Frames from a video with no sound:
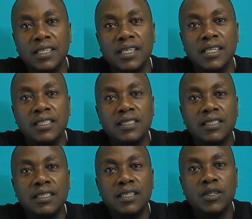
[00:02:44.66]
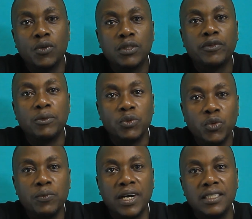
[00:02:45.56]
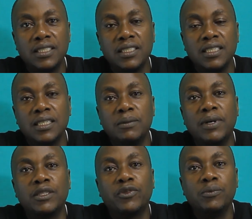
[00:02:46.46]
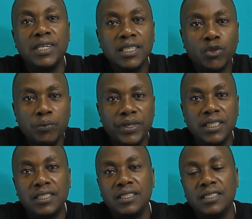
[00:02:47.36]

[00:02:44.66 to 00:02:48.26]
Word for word: is not from too much, but from a little bit